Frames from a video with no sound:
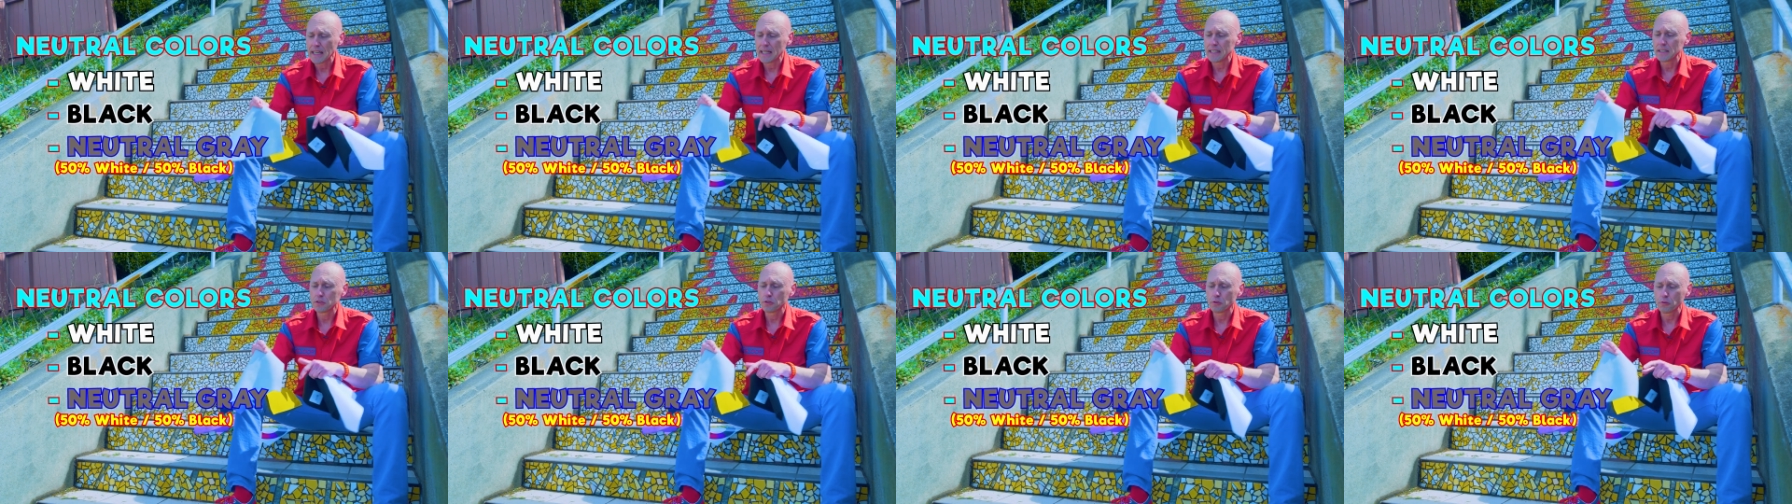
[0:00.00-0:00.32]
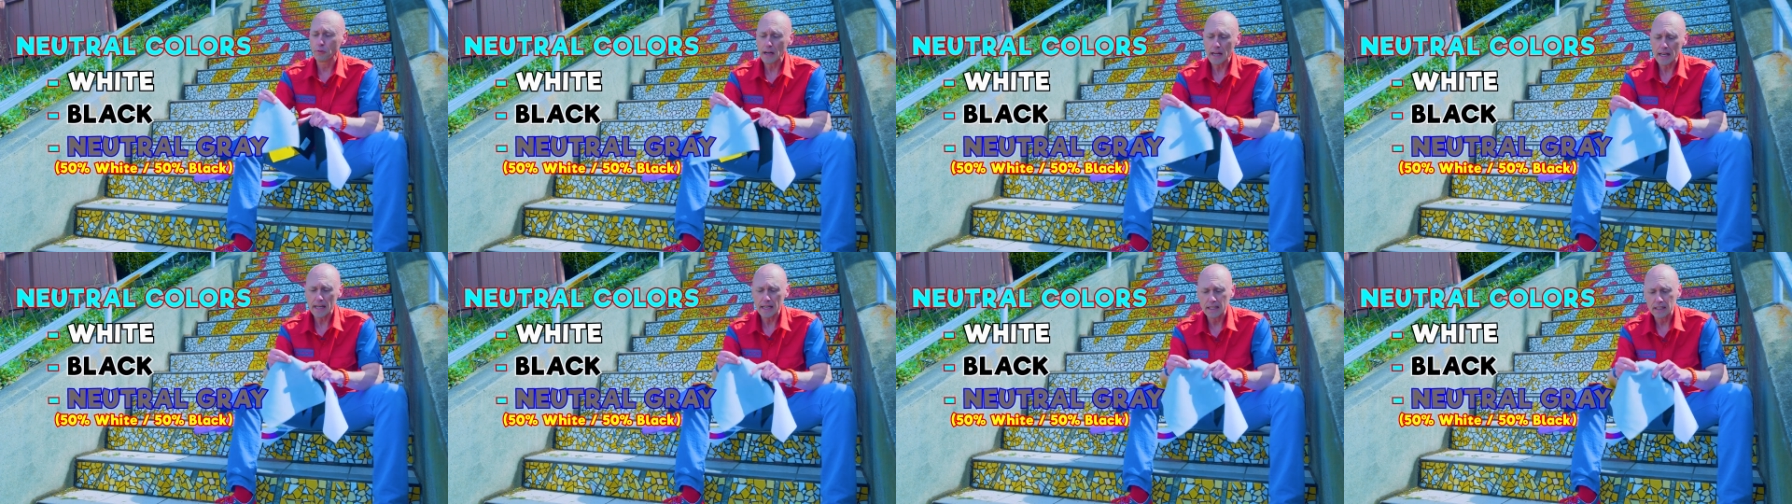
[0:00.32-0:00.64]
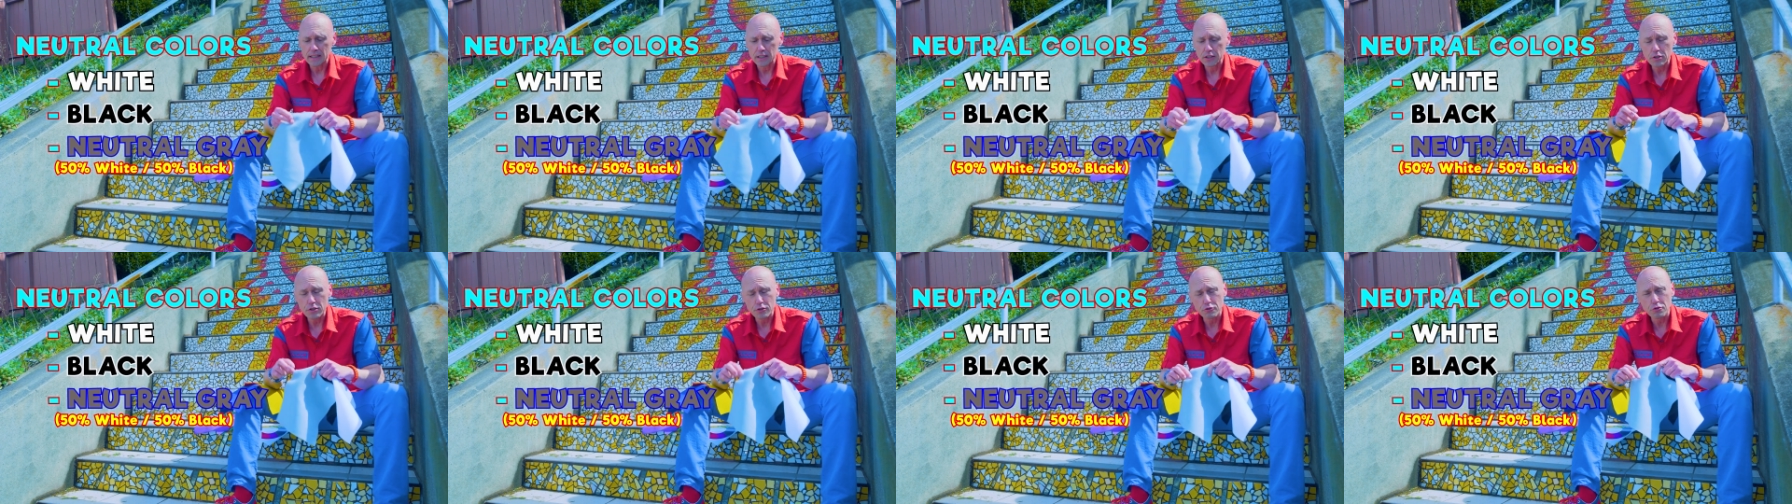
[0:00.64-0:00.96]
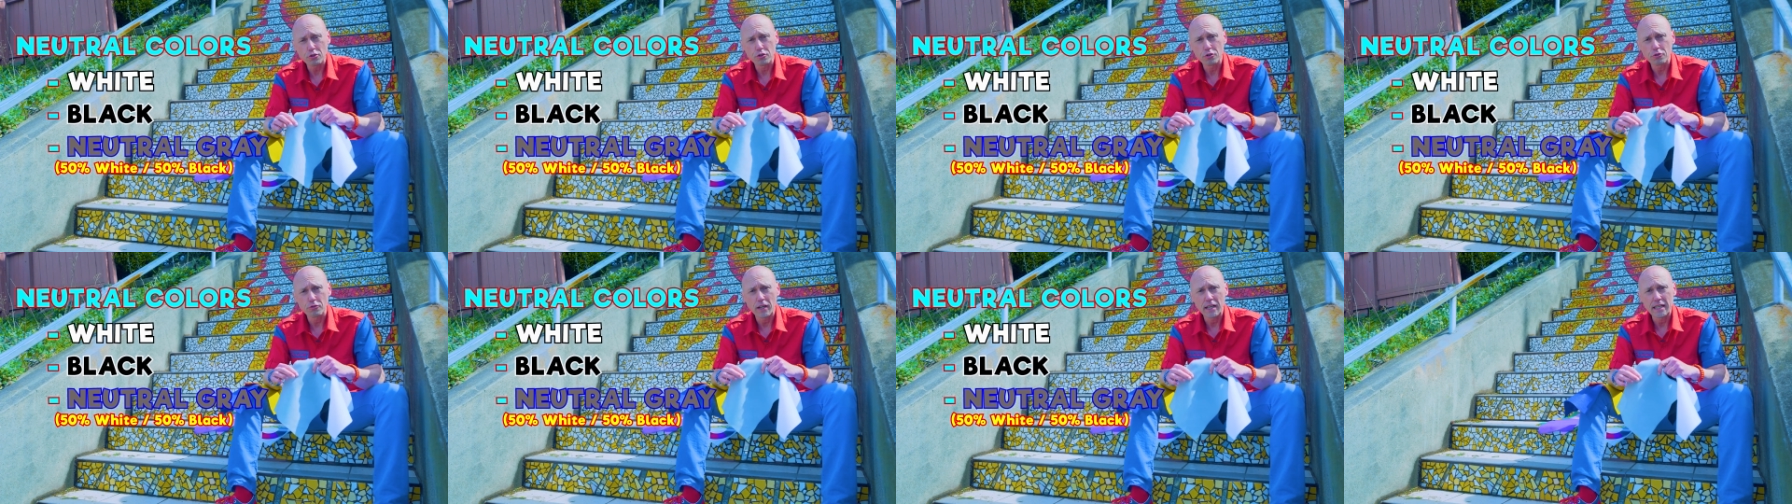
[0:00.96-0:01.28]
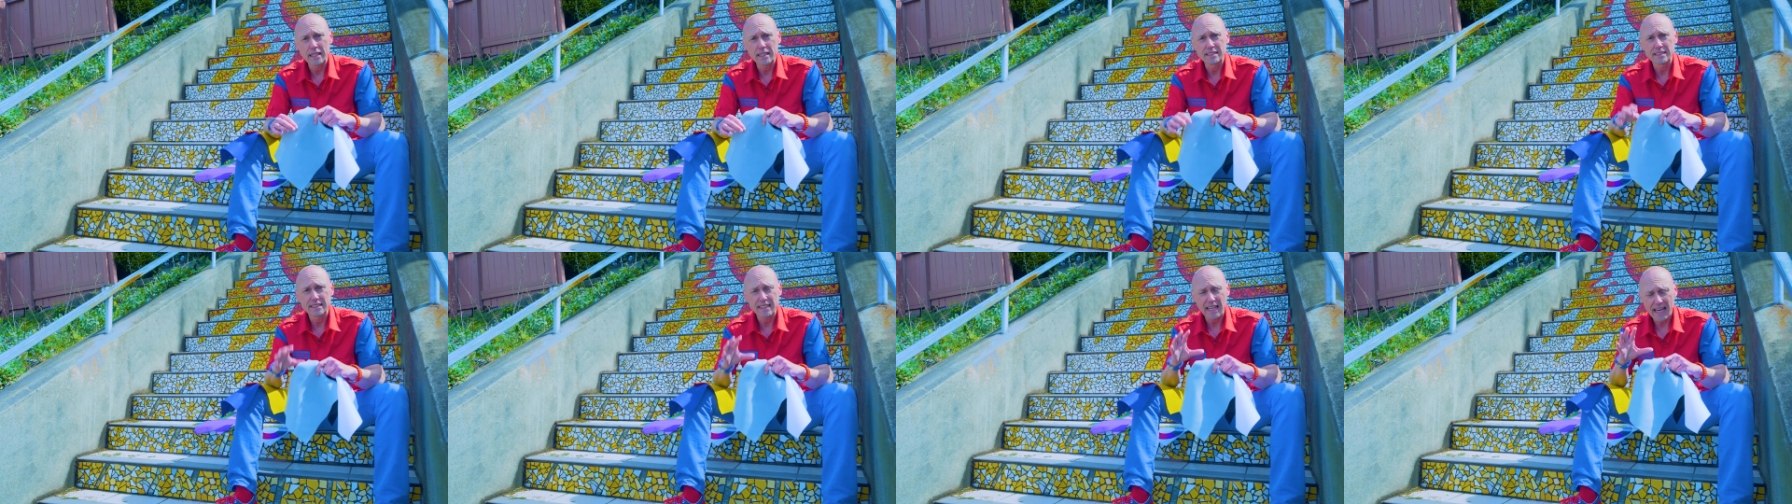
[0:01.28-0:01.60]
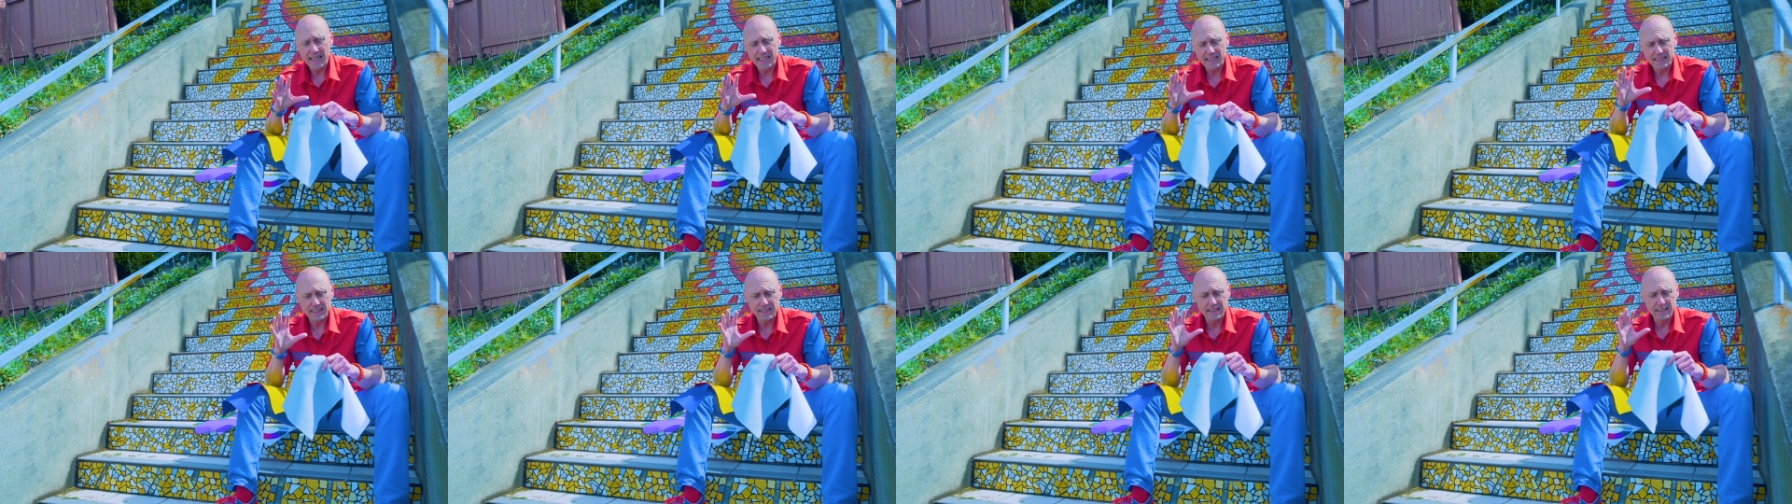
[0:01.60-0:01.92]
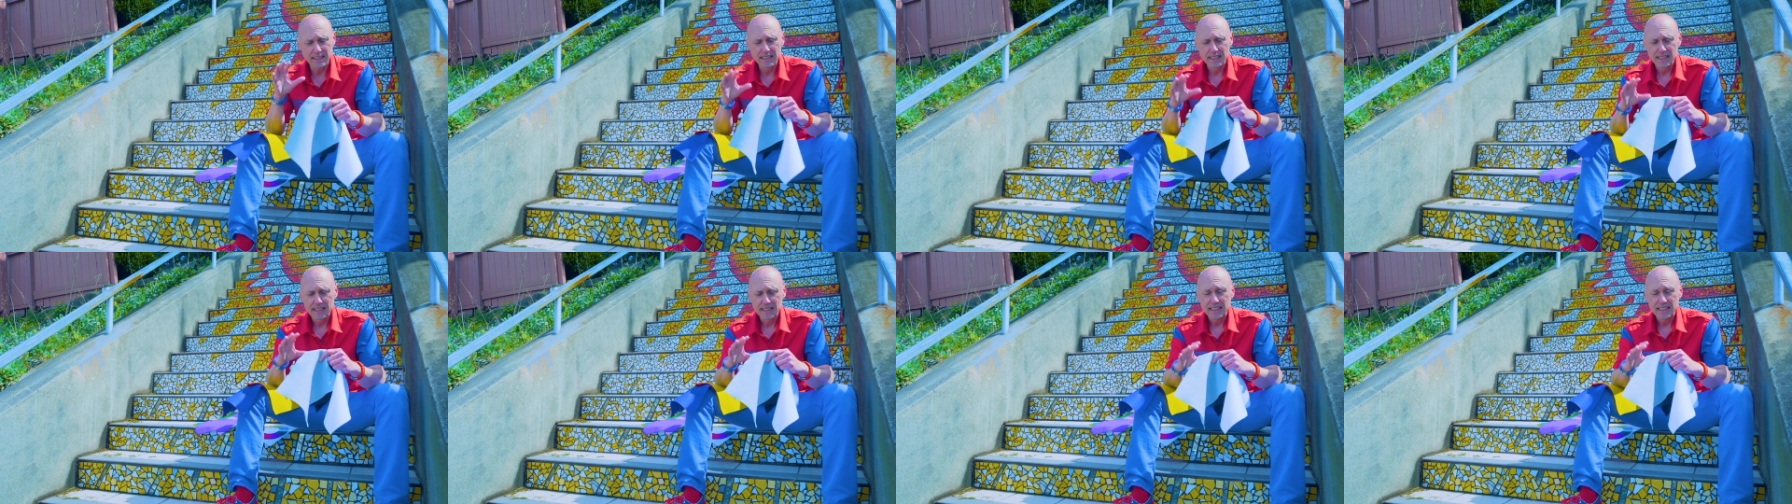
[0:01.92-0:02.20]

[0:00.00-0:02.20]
and gray, neutral gray, is actually